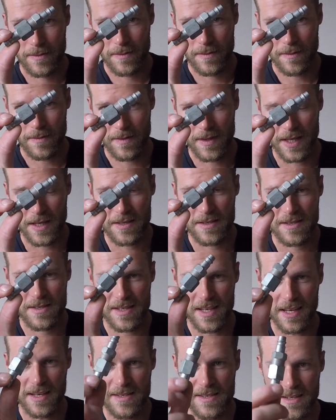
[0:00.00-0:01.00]

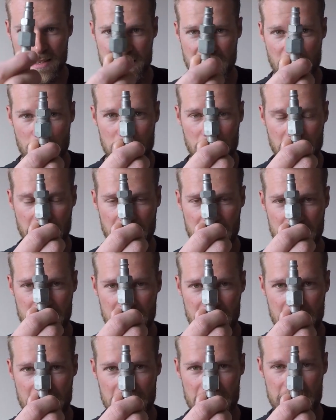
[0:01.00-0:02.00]
This is a
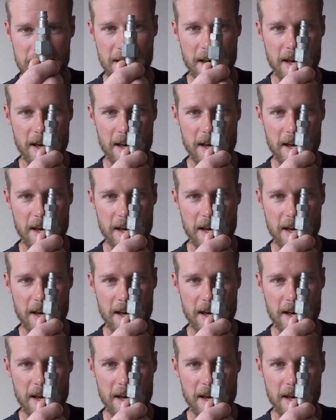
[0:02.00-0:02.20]
double-ended,